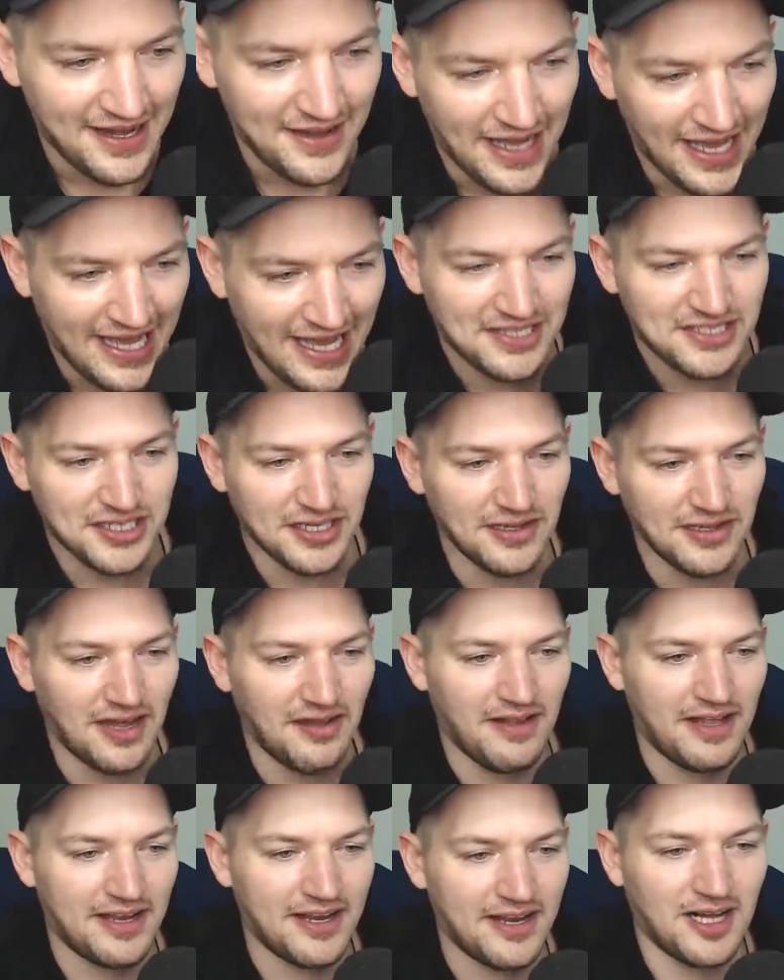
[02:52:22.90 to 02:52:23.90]
I had Talal
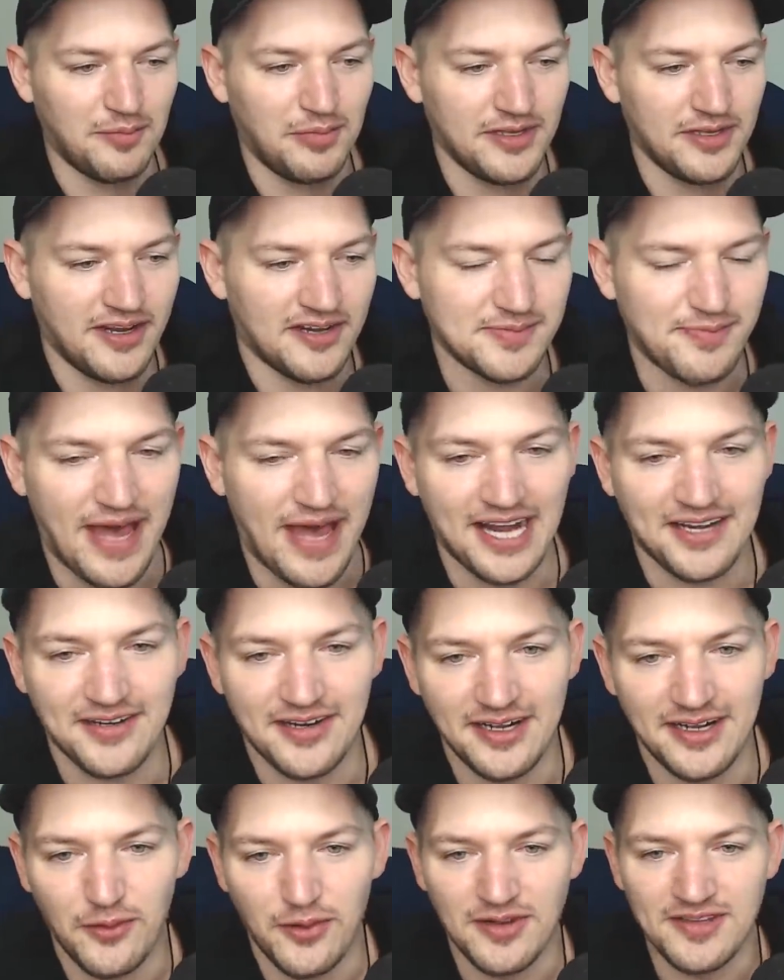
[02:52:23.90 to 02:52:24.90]
on a couple of years back
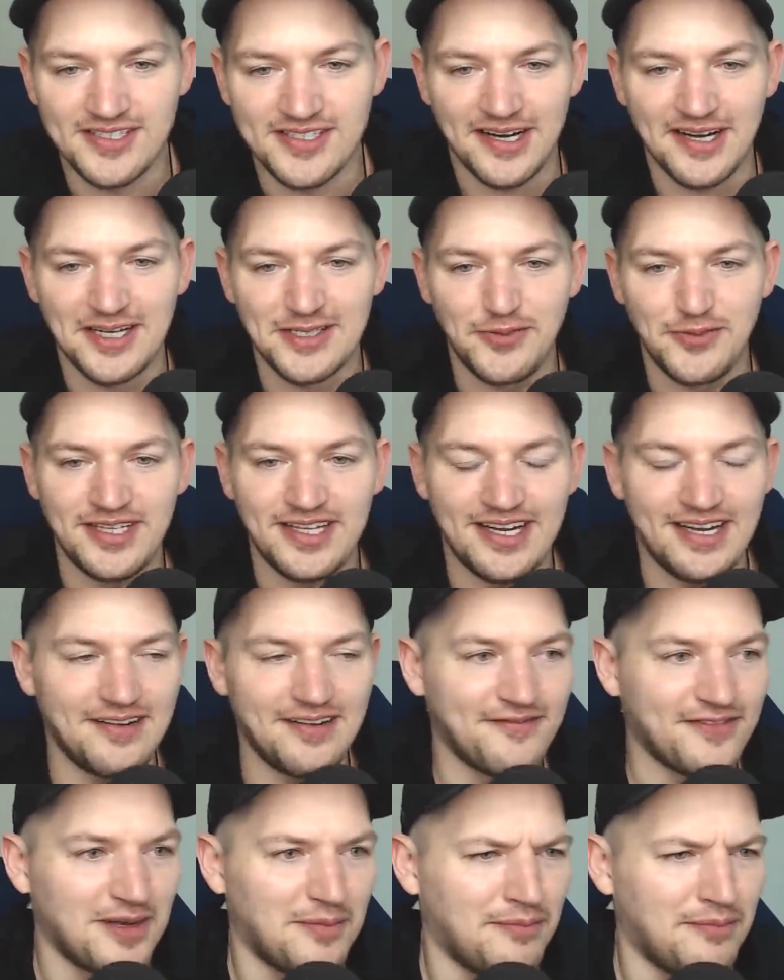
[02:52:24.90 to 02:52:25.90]
during World Series. We did it
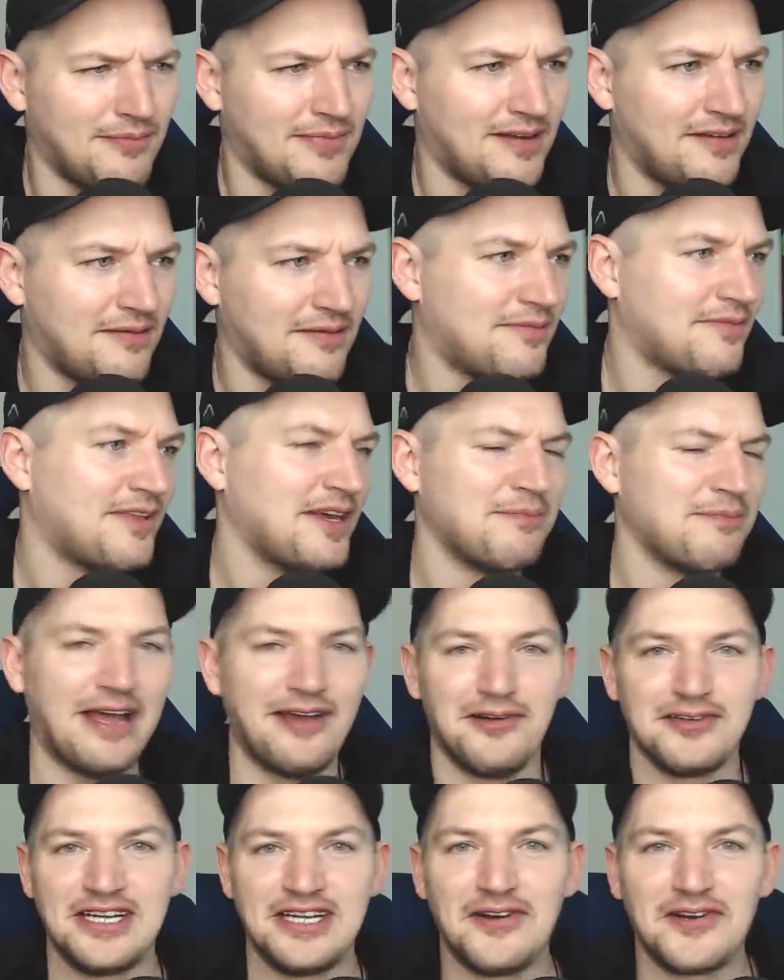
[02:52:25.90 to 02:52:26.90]
from, I think, my
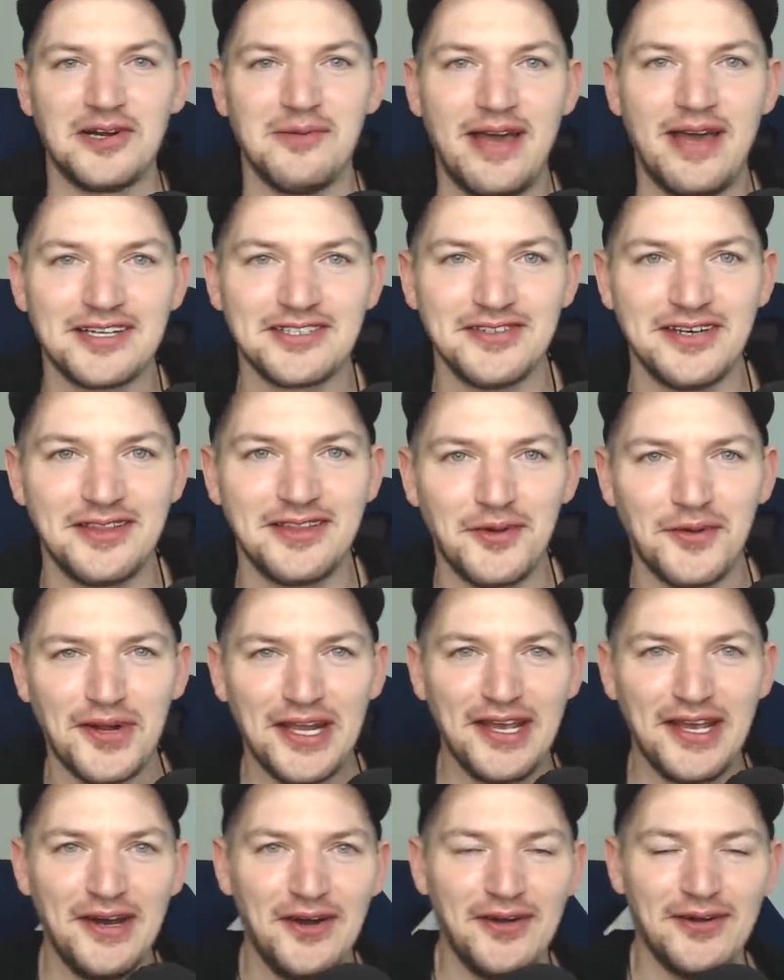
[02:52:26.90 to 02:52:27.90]
hotel room, actually, at the
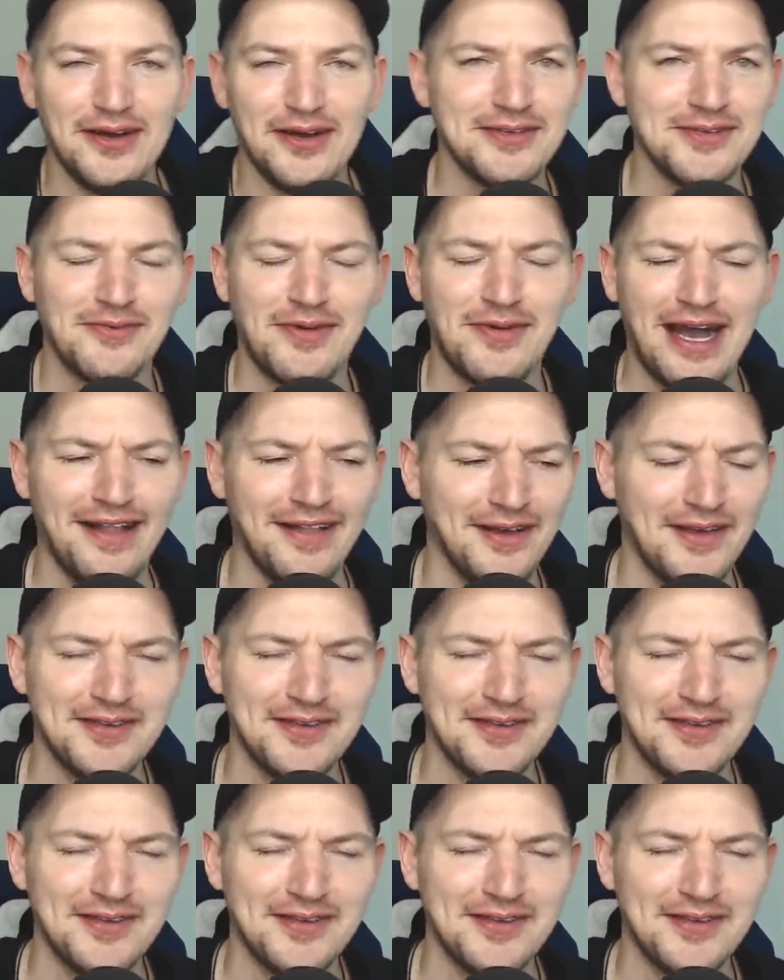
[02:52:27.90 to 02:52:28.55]
Rio. It was a while ago.